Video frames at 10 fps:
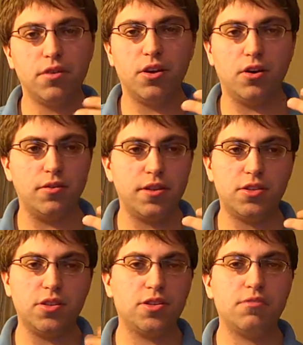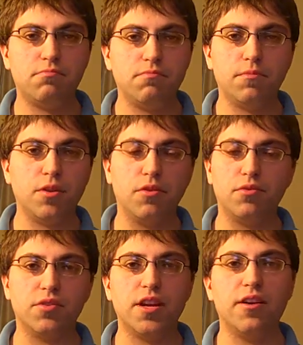You know, it's just
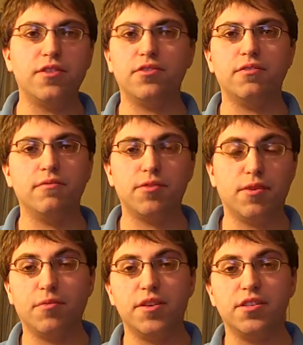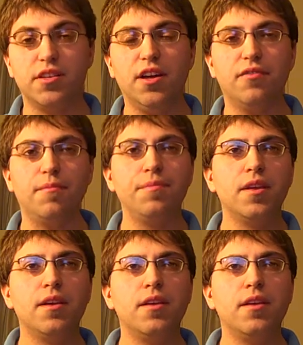Goku's character. It's one of the reasons you love him.